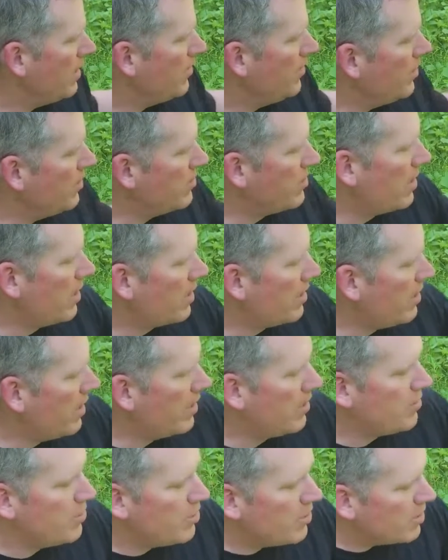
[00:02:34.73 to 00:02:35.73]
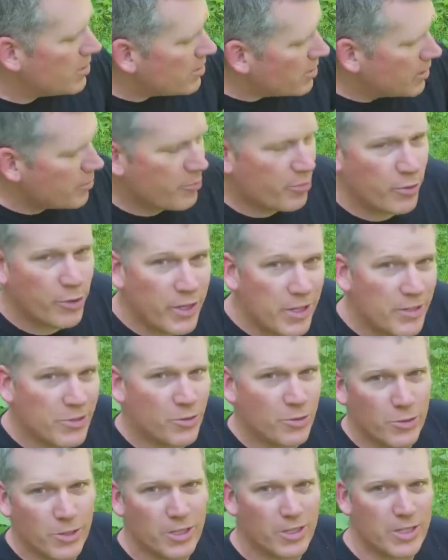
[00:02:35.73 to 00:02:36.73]
This technology is like
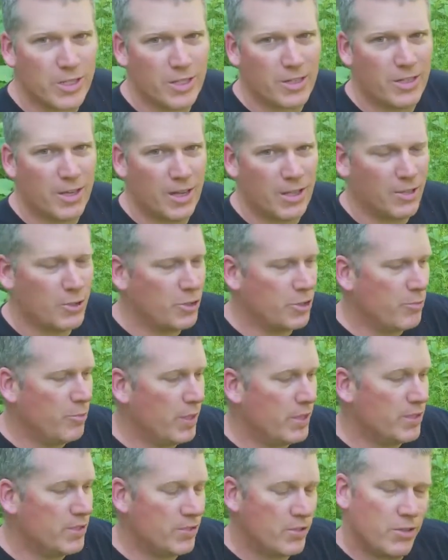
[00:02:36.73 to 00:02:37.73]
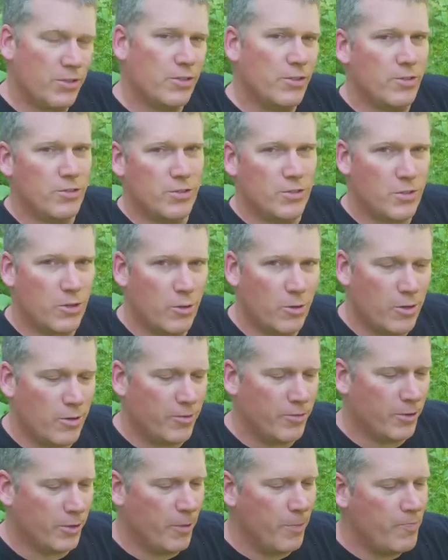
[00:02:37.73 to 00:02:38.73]
prehistoric technology, but it still uses
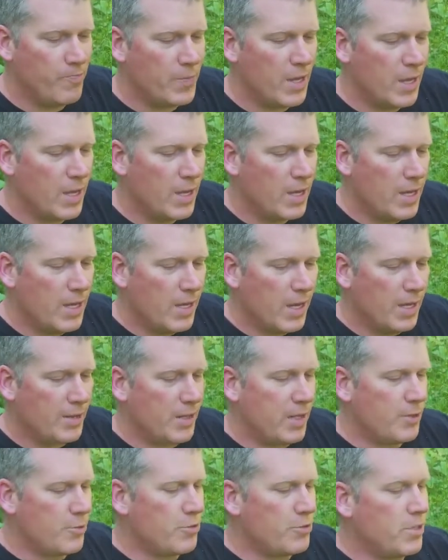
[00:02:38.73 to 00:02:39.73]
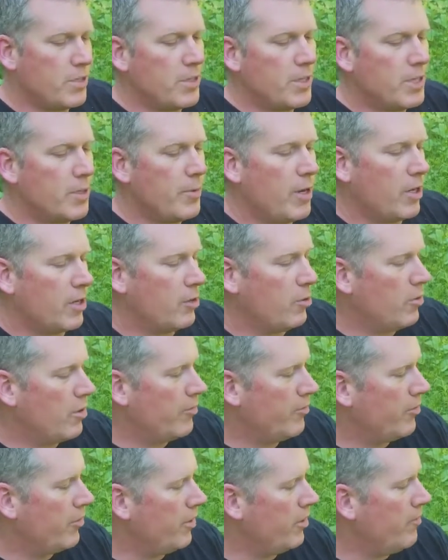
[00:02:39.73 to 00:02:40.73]
chlorophyll. And the interesting thing about
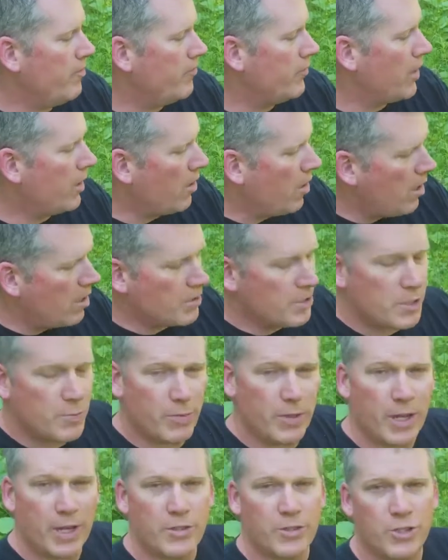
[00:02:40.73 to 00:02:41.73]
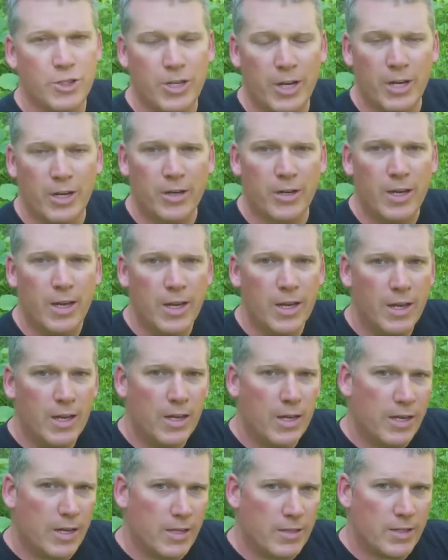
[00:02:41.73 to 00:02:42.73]
chlorophyll that all these plants share
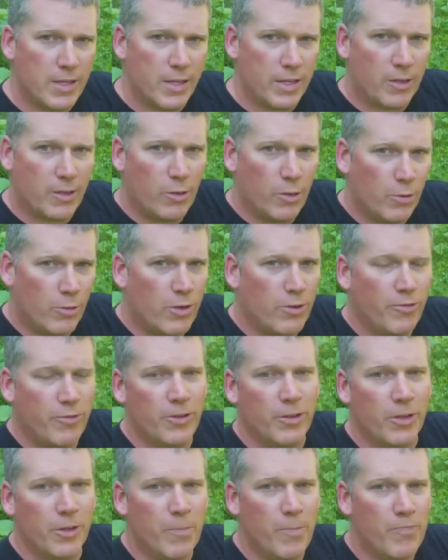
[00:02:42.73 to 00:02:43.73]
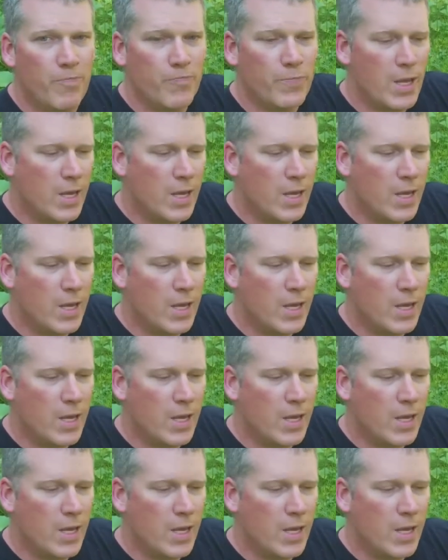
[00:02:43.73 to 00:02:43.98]
is that chlorophyll